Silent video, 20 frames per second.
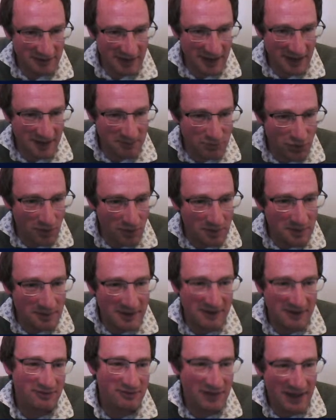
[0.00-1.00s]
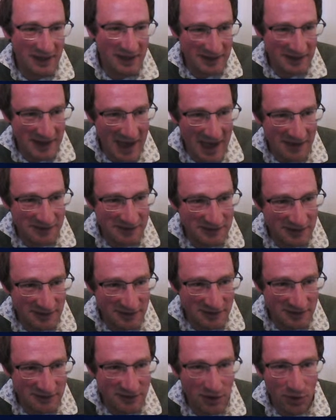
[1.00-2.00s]
like probably even like yes and
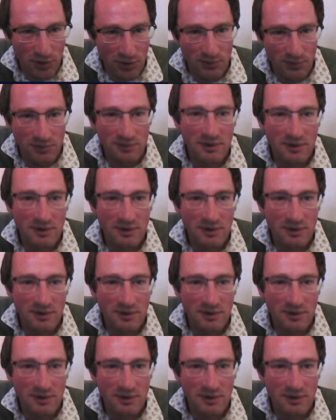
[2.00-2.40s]
so.